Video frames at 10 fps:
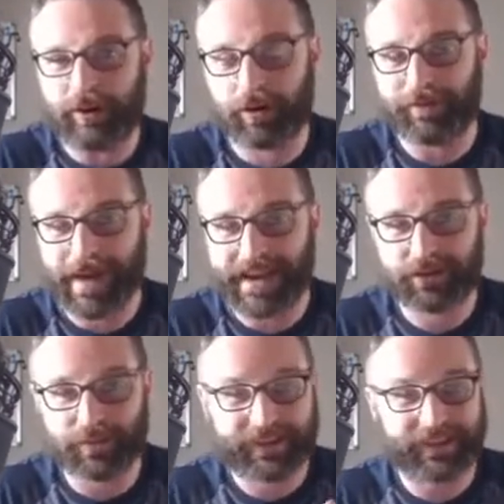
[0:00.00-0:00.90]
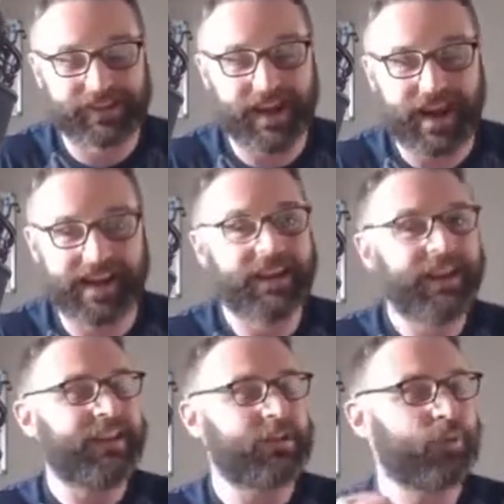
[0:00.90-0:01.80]
network management design
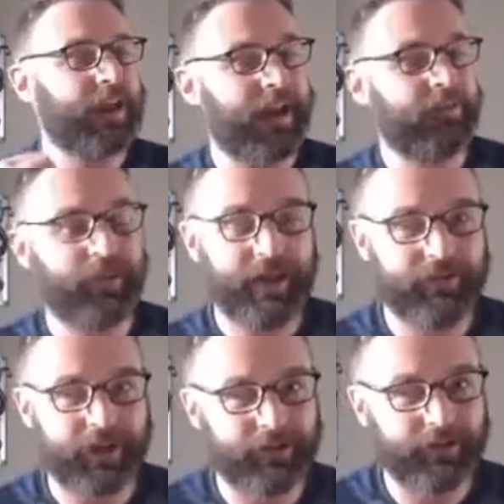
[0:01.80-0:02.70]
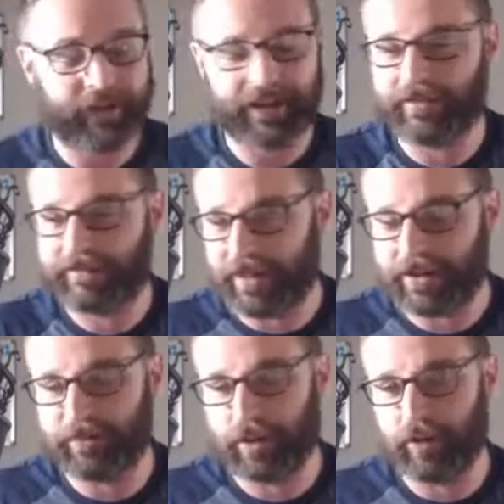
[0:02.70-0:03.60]
is we actually have to understand the
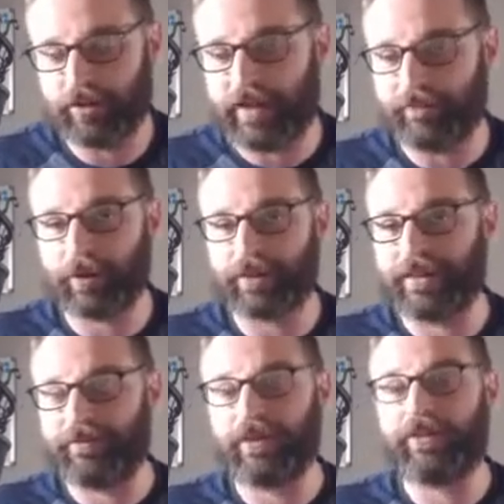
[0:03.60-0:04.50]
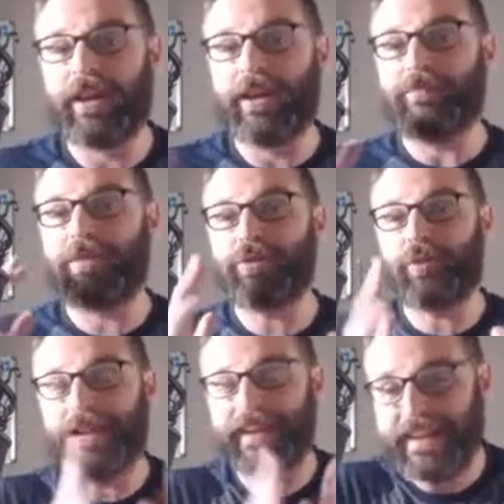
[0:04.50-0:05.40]
fundamental network difference
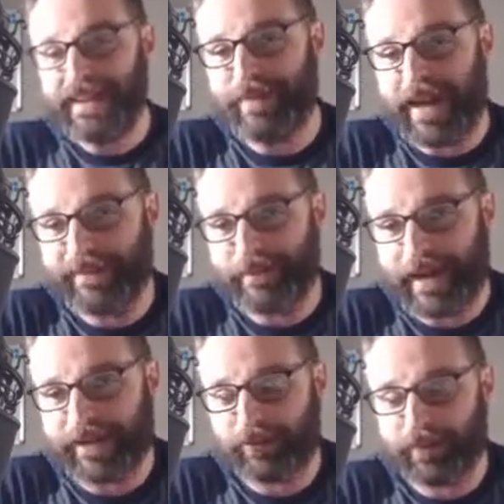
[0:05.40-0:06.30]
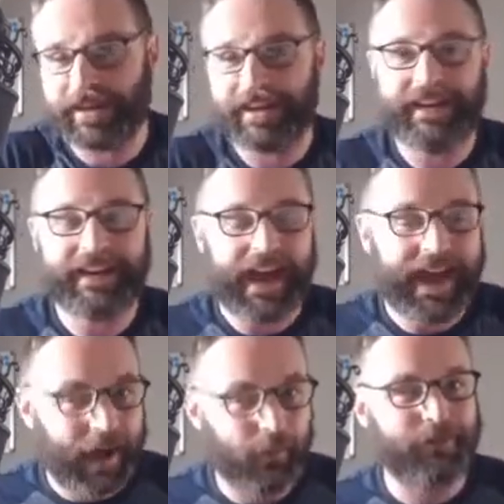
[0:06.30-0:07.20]
between in-band management and
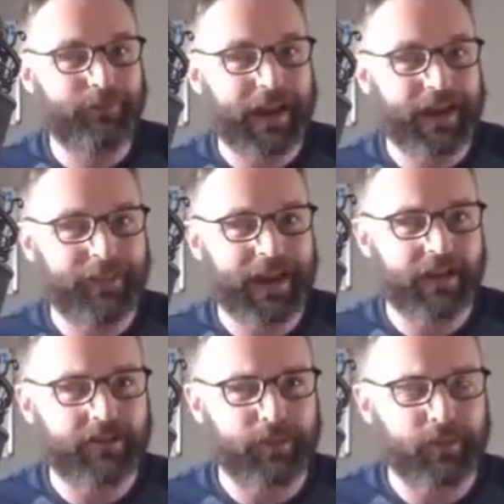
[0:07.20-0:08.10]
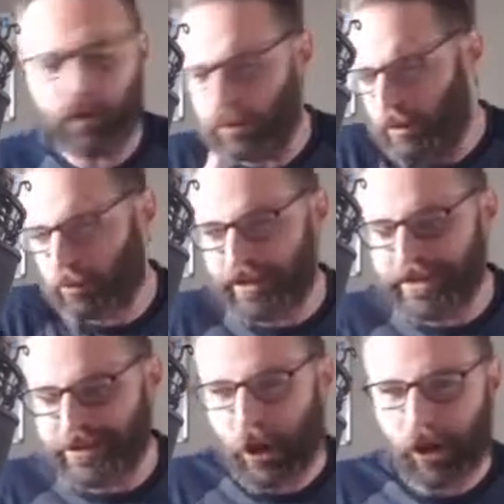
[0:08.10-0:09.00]
out-of-band management. What are we
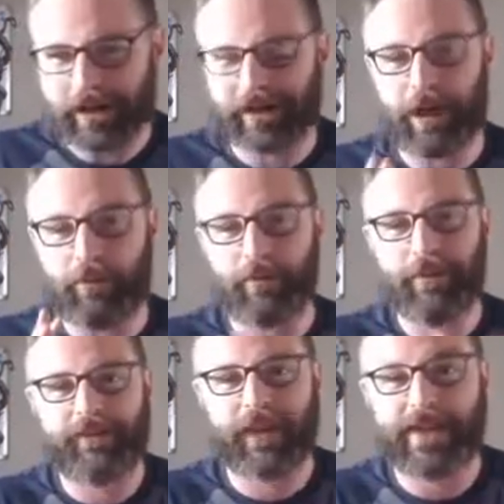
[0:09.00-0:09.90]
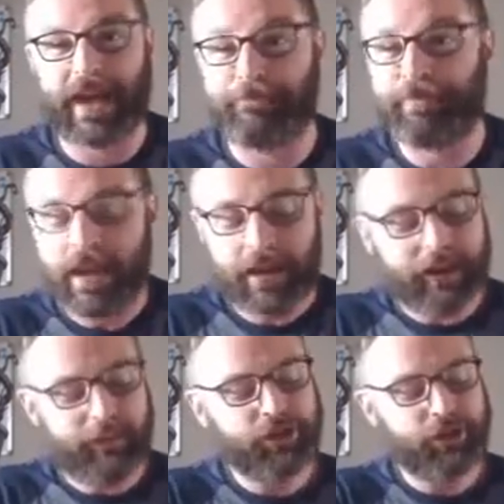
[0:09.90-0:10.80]
really talking about when we say that?
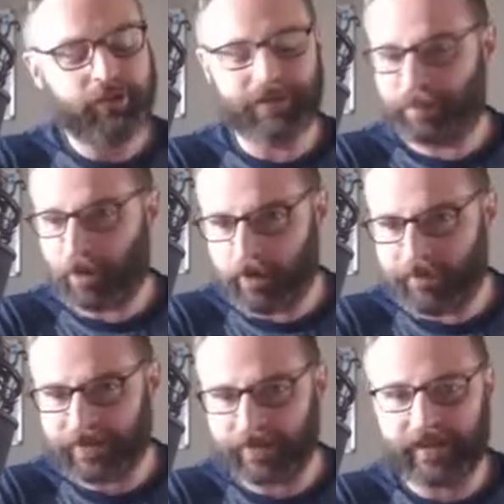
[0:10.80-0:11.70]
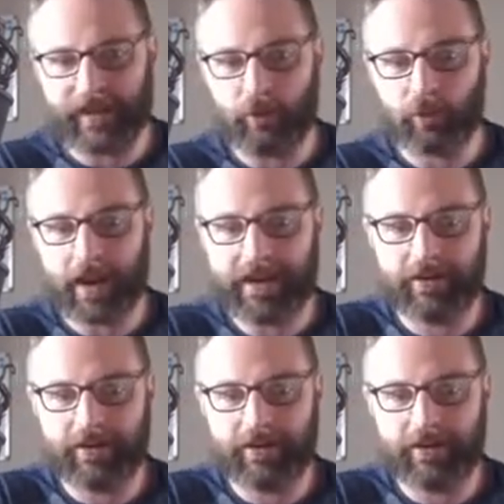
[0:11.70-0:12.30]
Let me show you a perfect example right